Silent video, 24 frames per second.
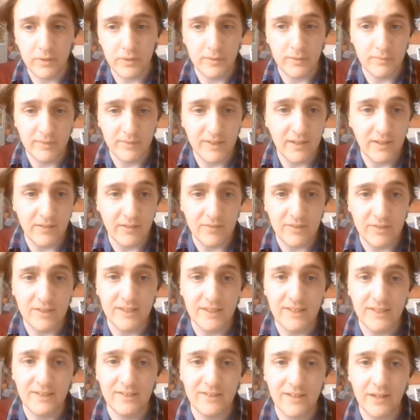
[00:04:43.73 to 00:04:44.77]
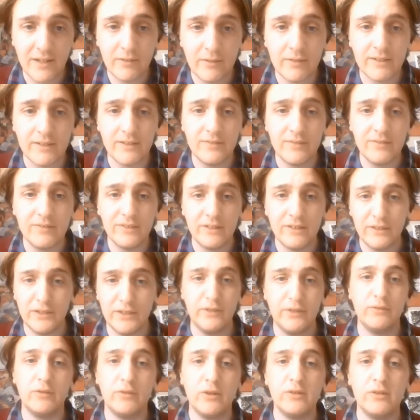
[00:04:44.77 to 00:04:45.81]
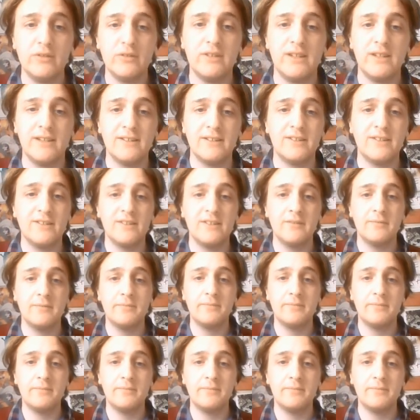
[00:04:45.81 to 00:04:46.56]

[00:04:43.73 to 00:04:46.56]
themselves in these narratives and new contexts.